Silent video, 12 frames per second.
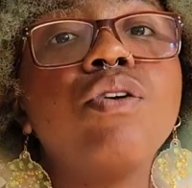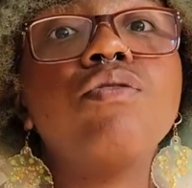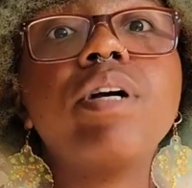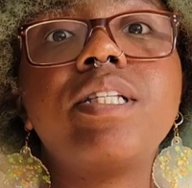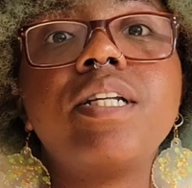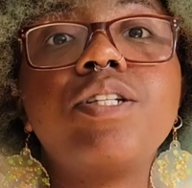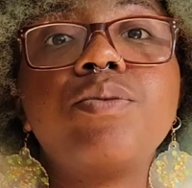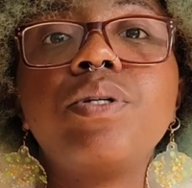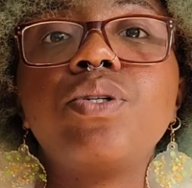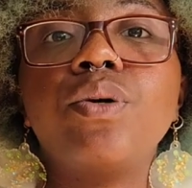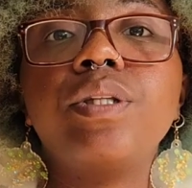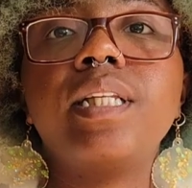Residents were
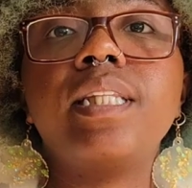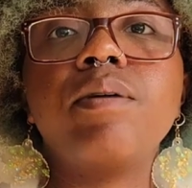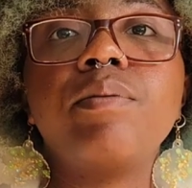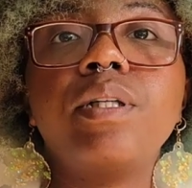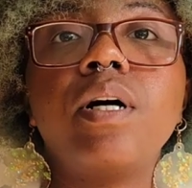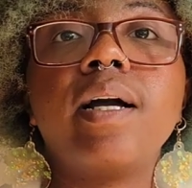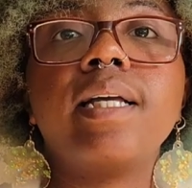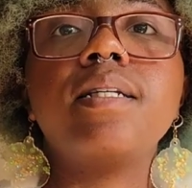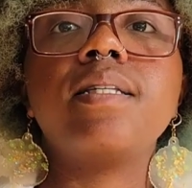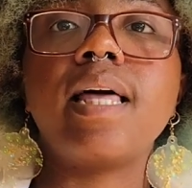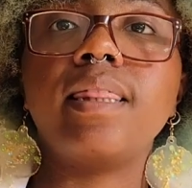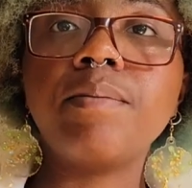told that their
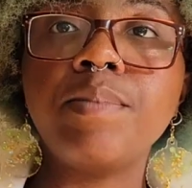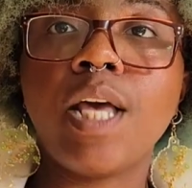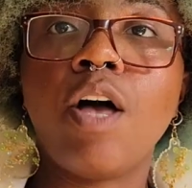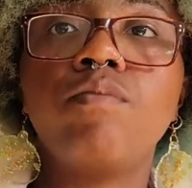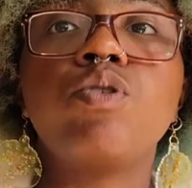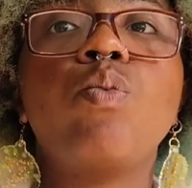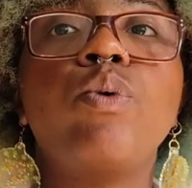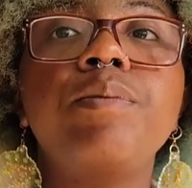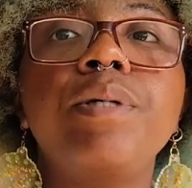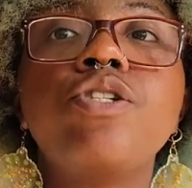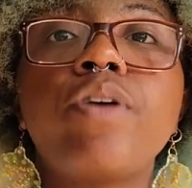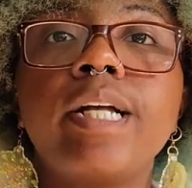belongings and themselves would
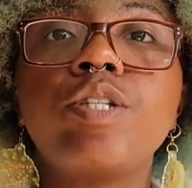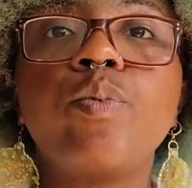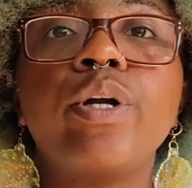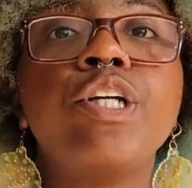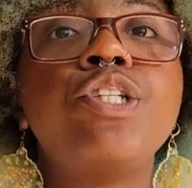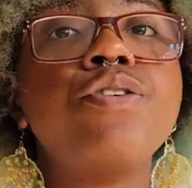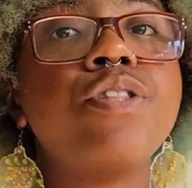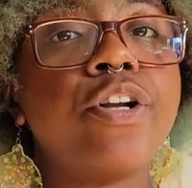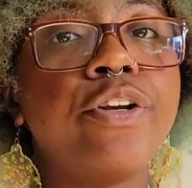be transported to their